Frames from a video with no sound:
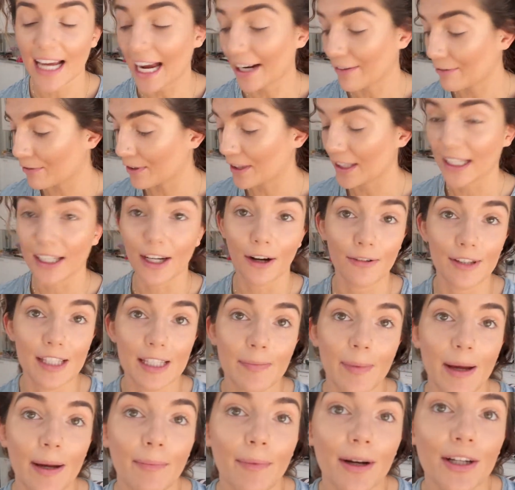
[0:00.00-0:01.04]
I really don't
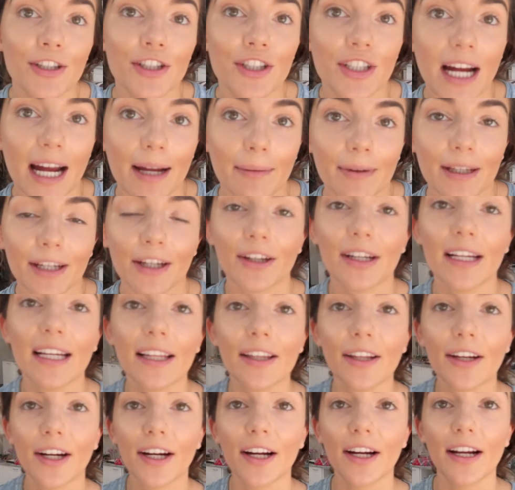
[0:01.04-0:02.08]
spend much time here
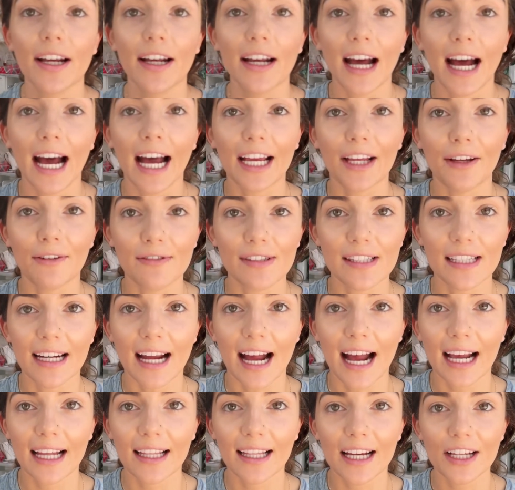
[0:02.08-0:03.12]
either. I use an
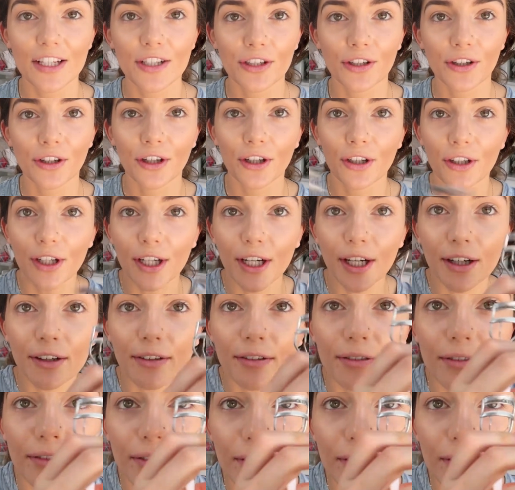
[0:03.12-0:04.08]
eyelash curler.